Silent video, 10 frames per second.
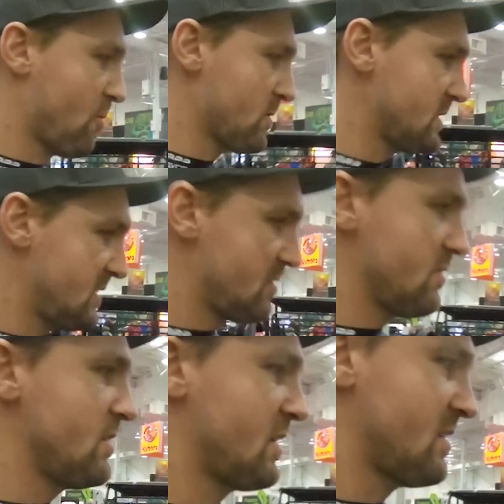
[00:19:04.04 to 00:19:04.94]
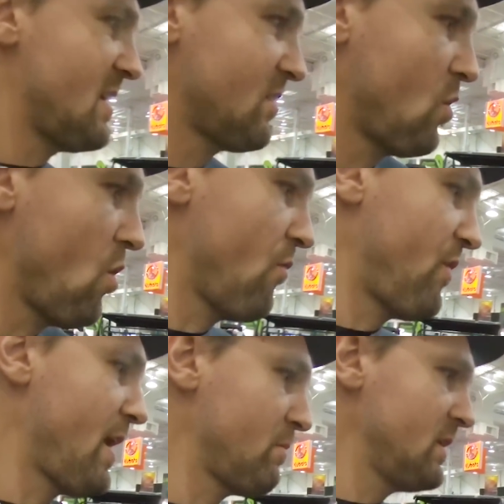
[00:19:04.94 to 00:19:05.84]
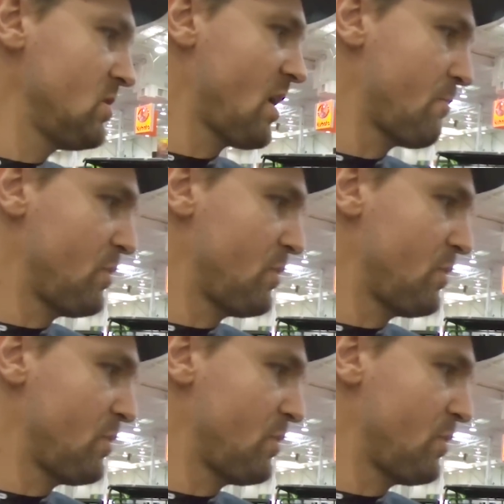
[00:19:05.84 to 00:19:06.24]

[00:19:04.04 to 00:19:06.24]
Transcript: four-seater. You can take the whole family. You got